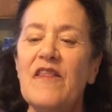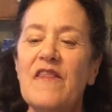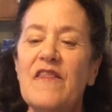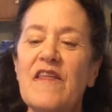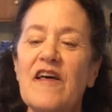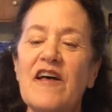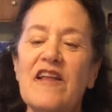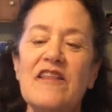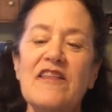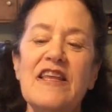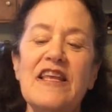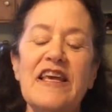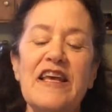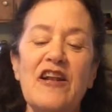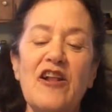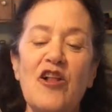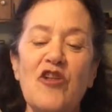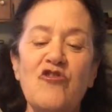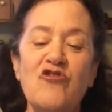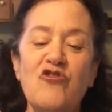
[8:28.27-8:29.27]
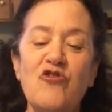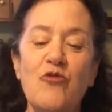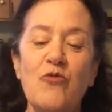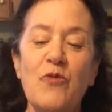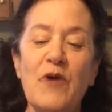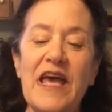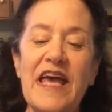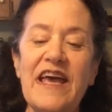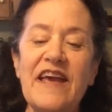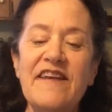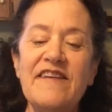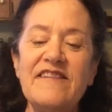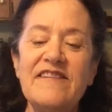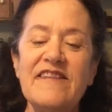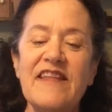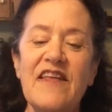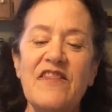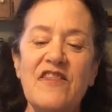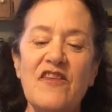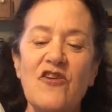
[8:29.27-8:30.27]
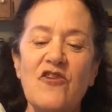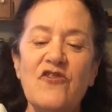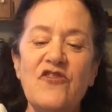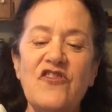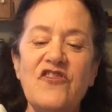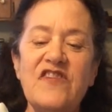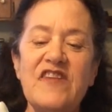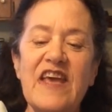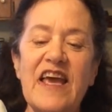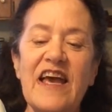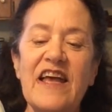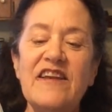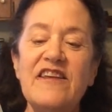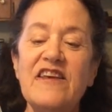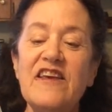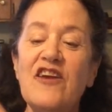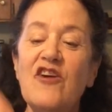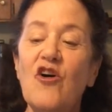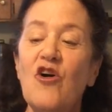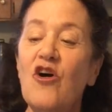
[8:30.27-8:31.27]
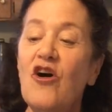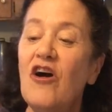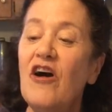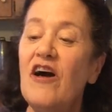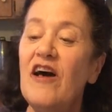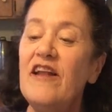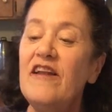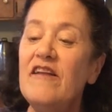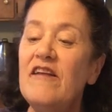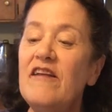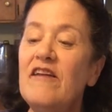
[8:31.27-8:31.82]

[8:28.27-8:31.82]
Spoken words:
the little twigs that they're standing on,